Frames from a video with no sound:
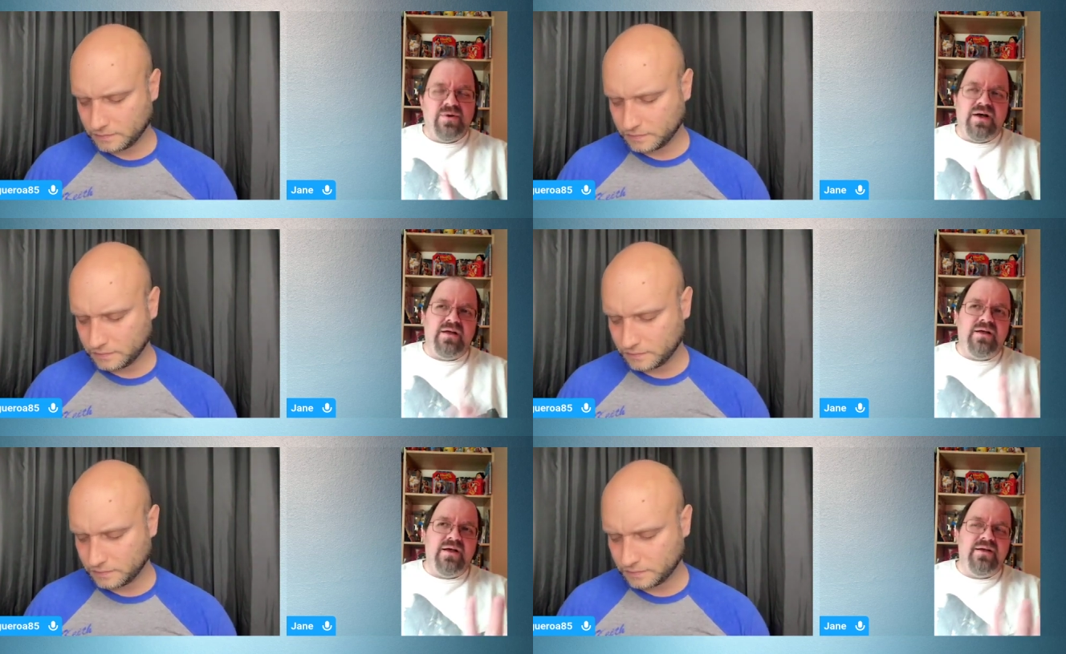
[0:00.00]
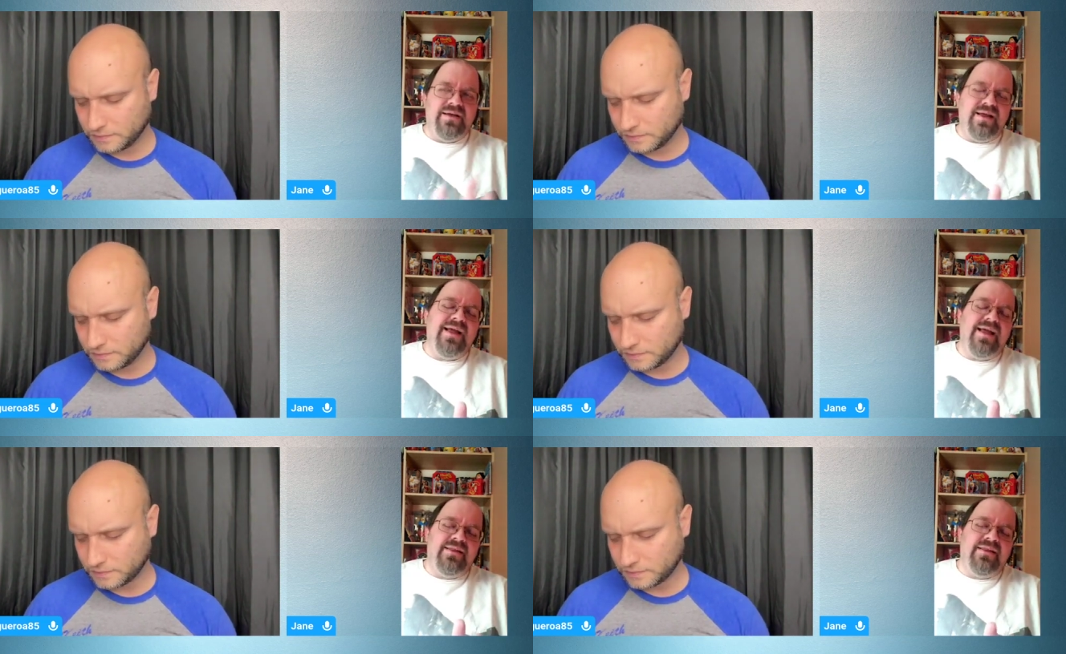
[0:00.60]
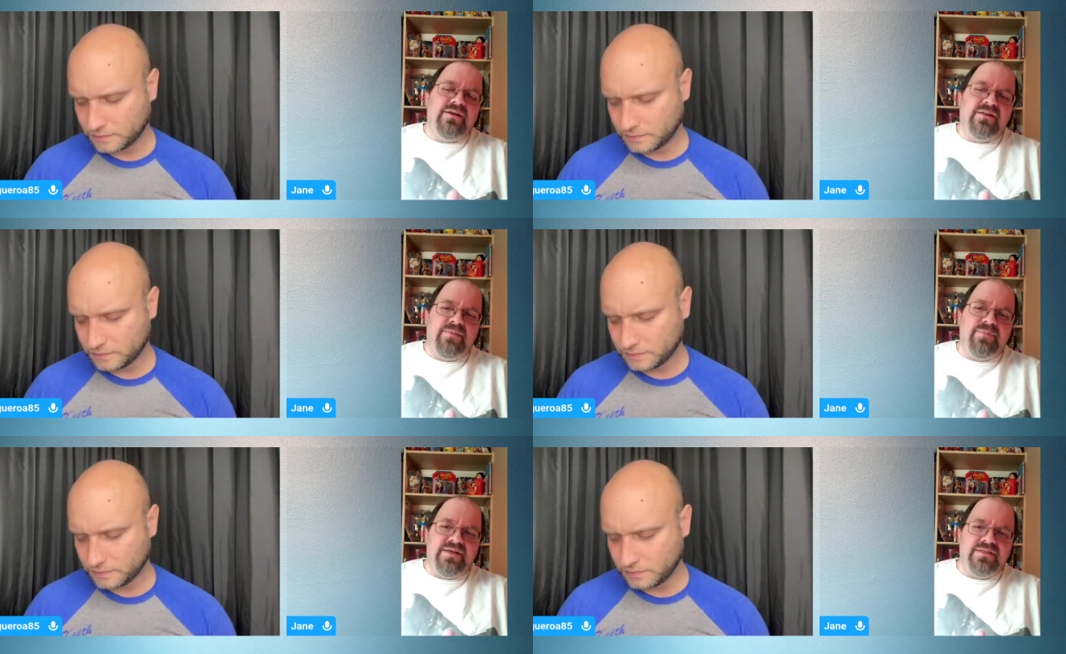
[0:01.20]
Speaker 1: Well, in the
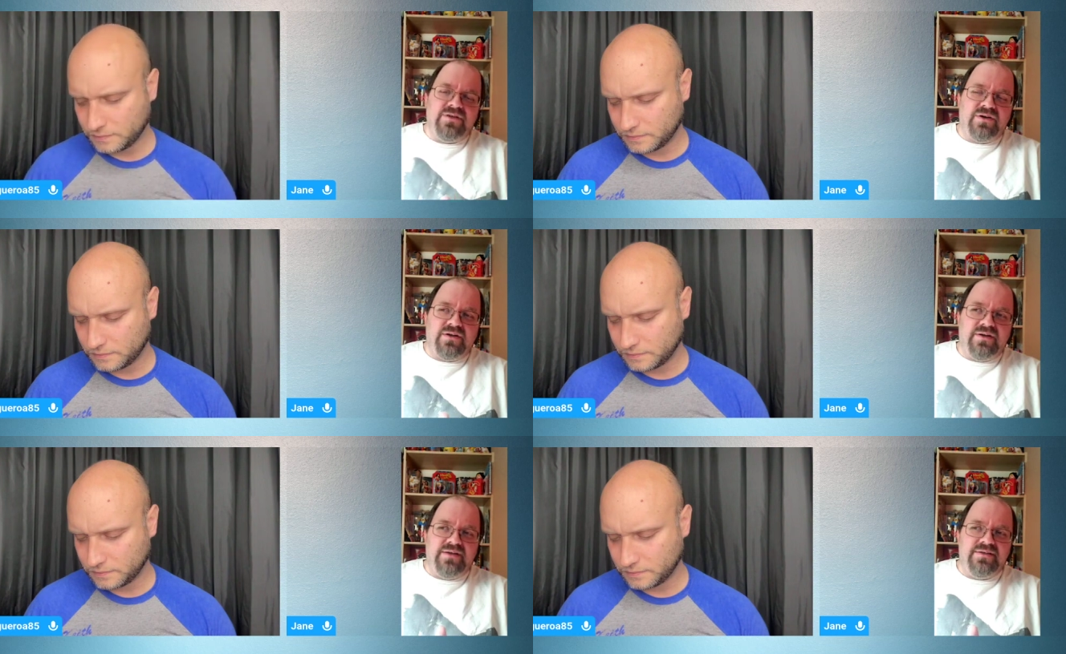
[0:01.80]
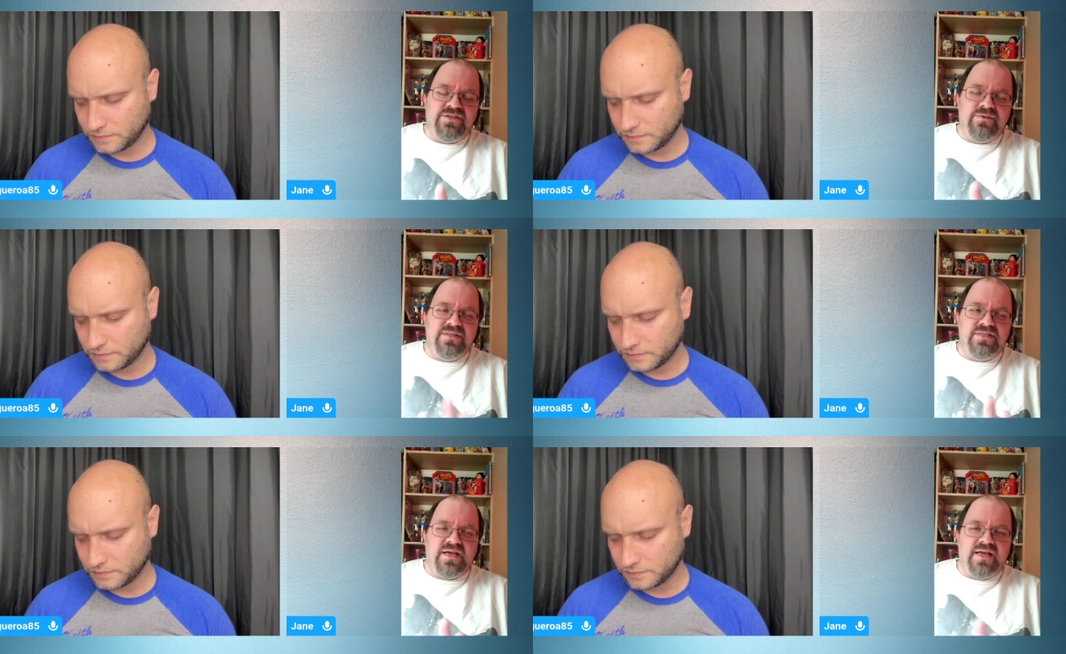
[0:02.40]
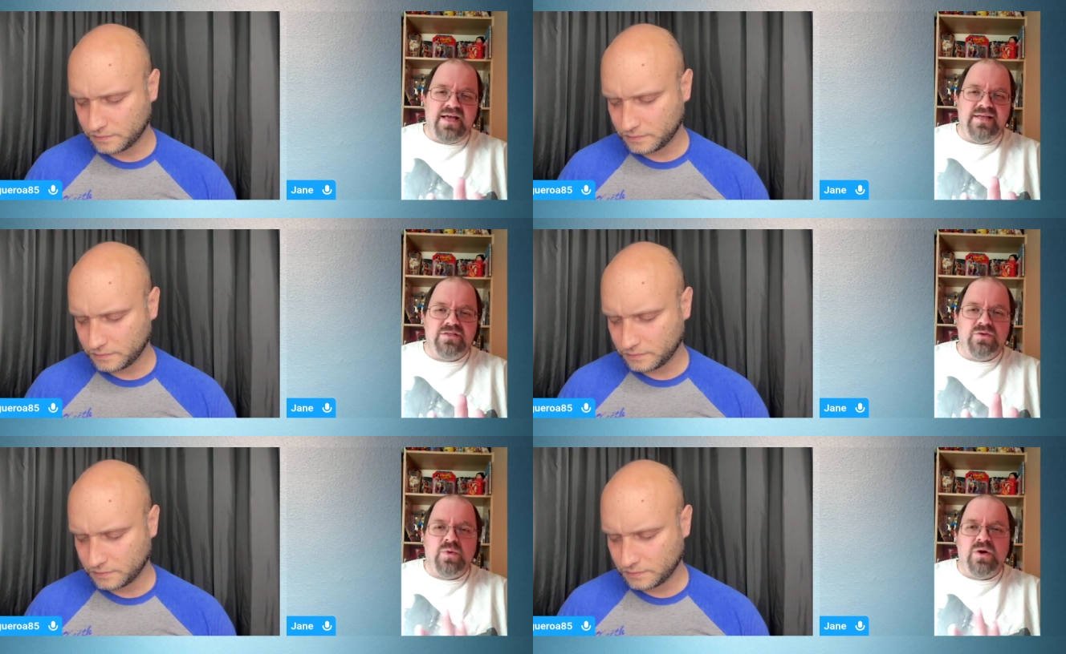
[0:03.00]
clip I saw, it she was not
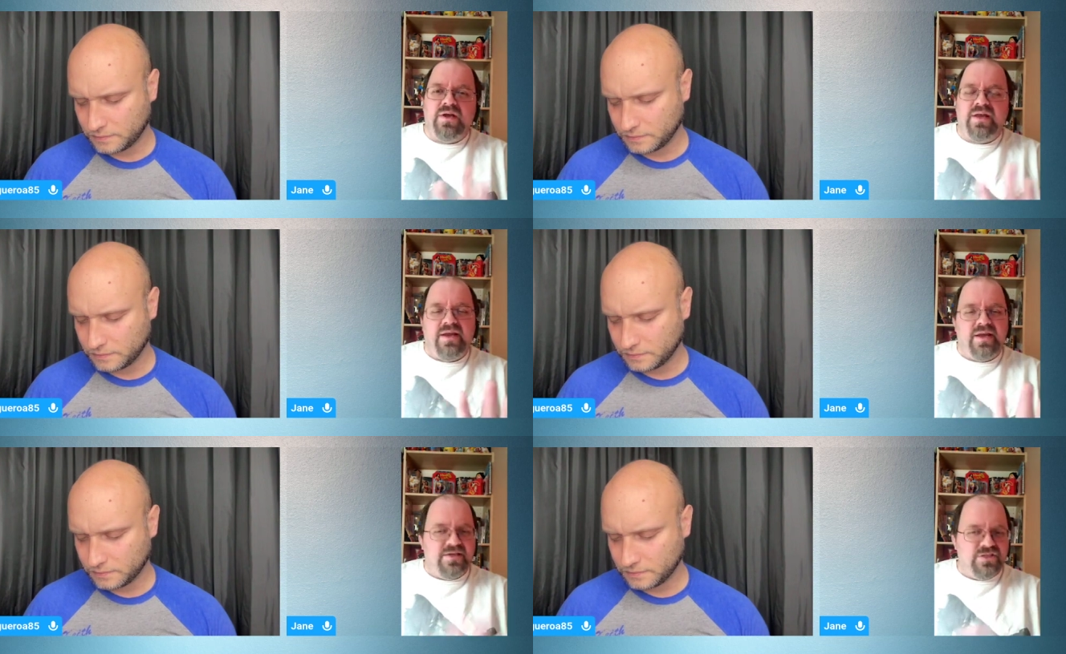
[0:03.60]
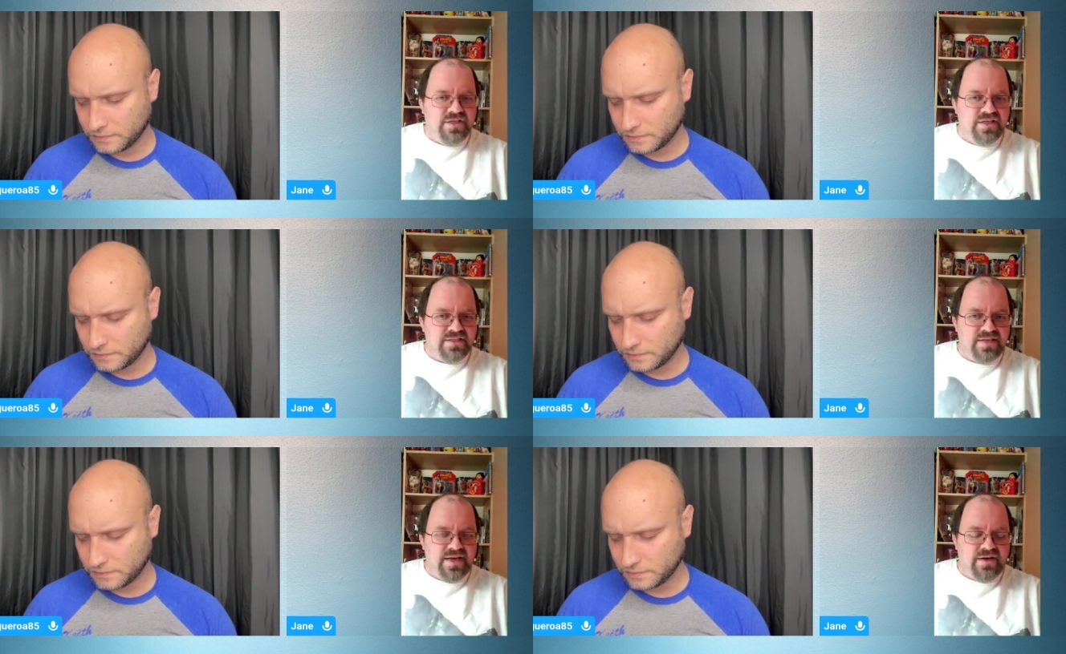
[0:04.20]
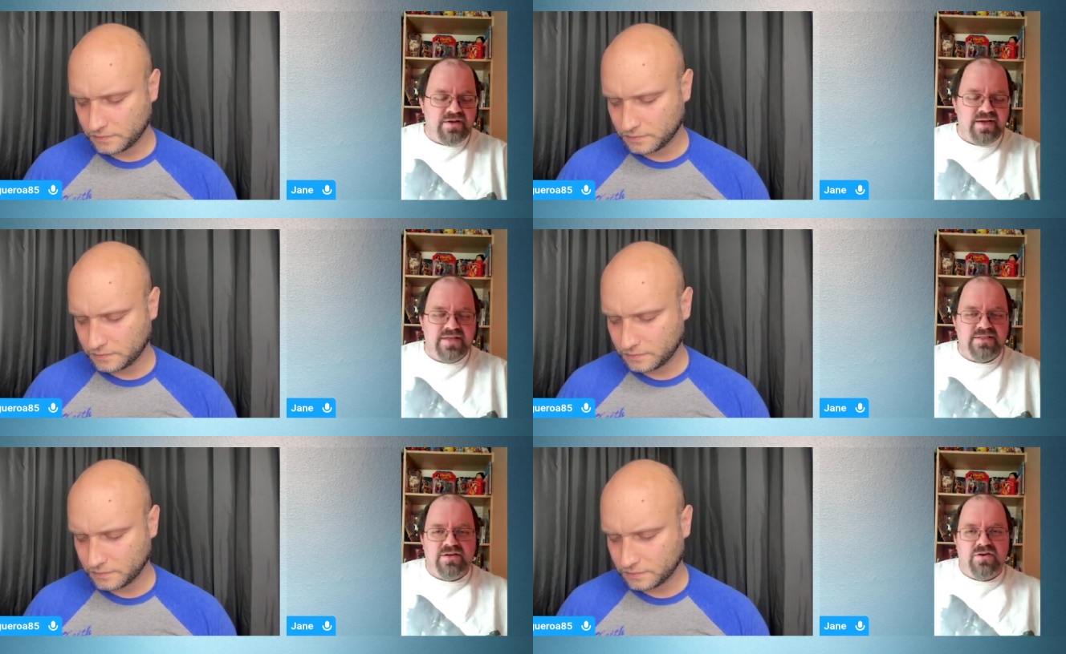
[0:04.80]
as quirky as she is now.
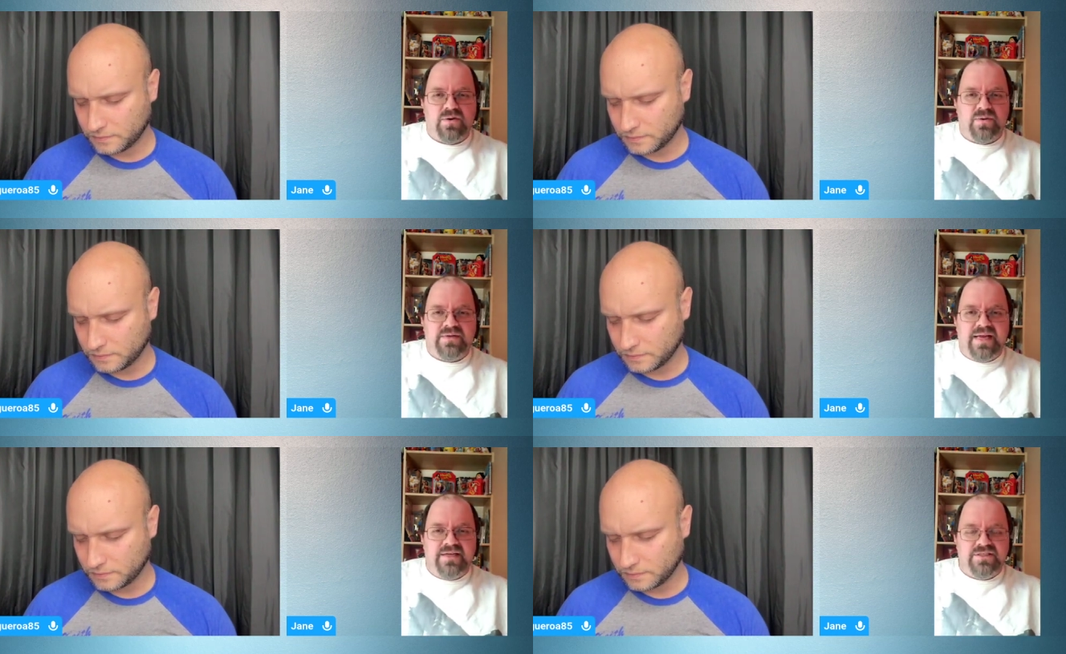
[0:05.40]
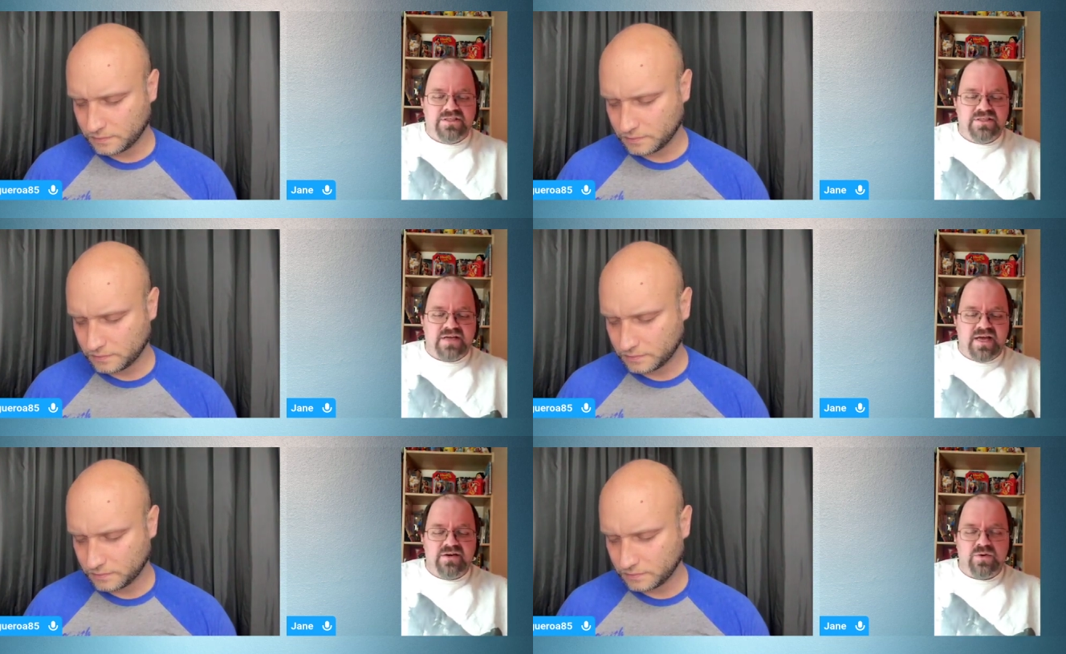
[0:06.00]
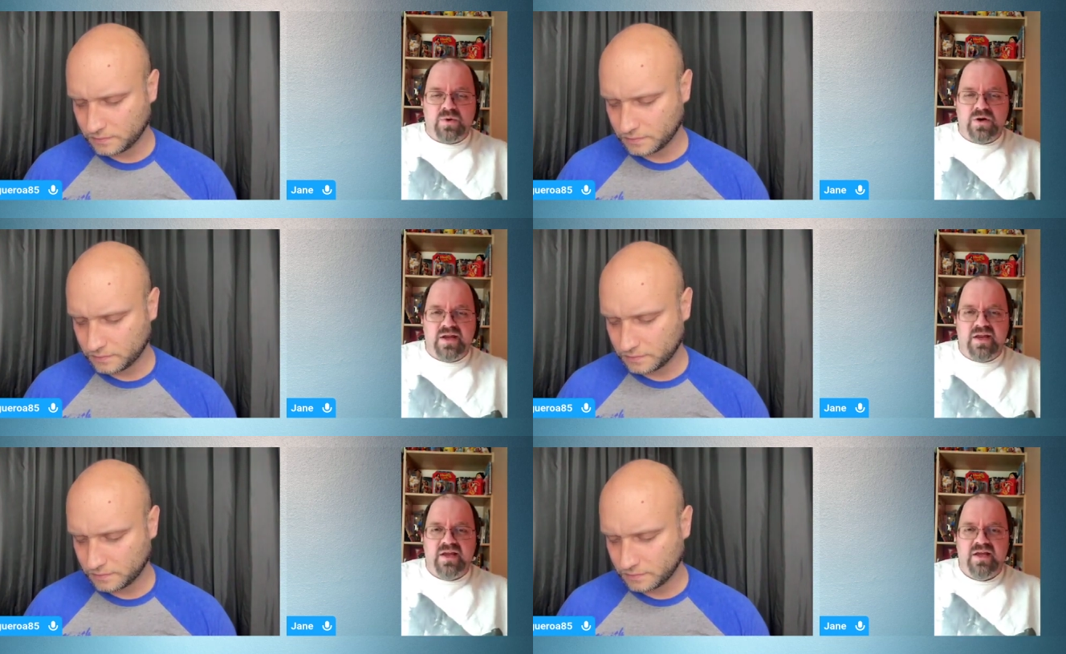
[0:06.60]
I guess in her old age, she's gotten
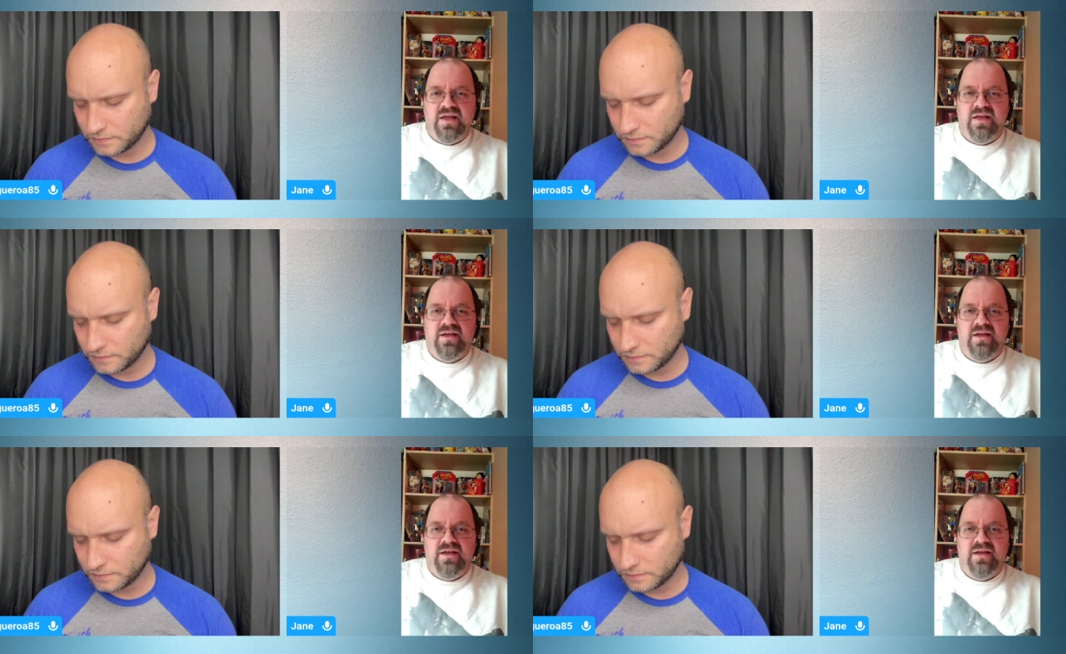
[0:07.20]
quirky.